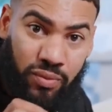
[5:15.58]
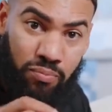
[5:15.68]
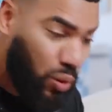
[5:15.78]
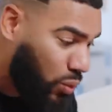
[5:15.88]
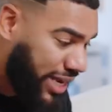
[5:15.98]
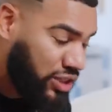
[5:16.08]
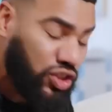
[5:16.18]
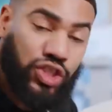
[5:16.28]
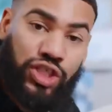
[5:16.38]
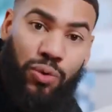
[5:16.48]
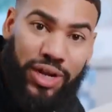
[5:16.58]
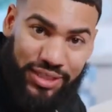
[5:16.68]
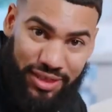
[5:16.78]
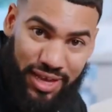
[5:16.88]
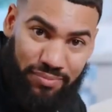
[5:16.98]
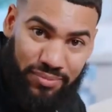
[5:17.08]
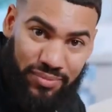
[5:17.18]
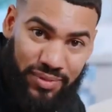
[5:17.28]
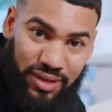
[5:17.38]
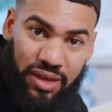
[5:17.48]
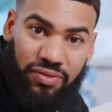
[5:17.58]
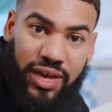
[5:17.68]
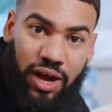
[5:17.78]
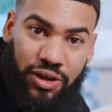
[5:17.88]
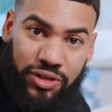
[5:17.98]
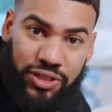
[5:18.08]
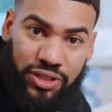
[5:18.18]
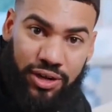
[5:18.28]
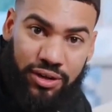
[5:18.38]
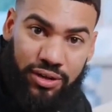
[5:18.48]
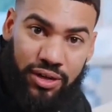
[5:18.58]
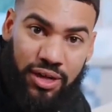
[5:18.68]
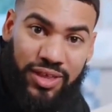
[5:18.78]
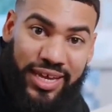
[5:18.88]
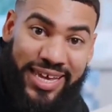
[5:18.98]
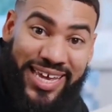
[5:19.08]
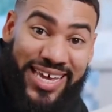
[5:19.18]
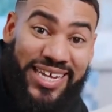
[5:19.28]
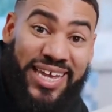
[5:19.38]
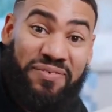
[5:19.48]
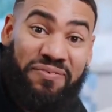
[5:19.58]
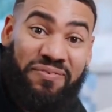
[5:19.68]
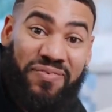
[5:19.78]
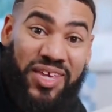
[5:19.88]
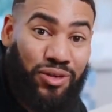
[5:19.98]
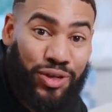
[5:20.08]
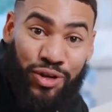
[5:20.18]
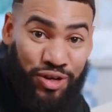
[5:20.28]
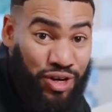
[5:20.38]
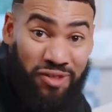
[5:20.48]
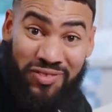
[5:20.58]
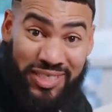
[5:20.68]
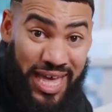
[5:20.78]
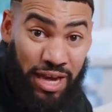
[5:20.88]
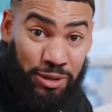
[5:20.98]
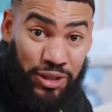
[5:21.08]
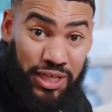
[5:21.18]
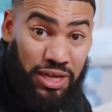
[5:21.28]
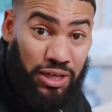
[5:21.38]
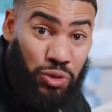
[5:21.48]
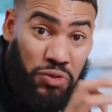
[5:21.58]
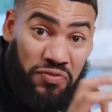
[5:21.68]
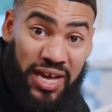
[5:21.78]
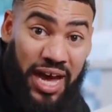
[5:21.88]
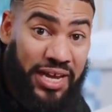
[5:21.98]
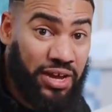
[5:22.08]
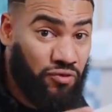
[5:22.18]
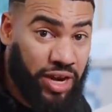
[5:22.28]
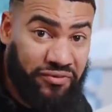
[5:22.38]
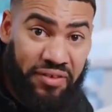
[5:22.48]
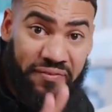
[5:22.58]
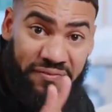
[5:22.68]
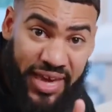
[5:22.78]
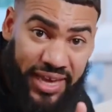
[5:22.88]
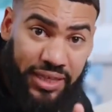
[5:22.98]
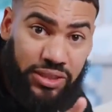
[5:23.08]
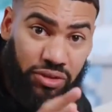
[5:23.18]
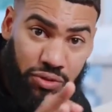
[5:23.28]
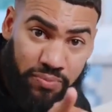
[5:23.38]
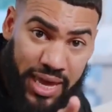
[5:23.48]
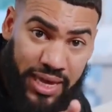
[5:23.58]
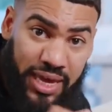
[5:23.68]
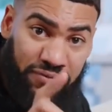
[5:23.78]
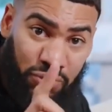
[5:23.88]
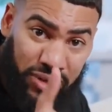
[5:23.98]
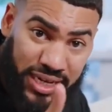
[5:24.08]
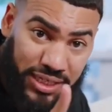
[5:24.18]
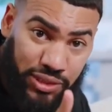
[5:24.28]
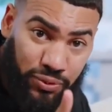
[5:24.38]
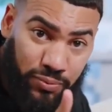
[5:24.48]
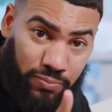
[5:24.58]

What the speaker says: But when I showed it to them, they understood. The kid can feel your nervous energy, so you've got to get rid of it. Fake it till you make it if you need to.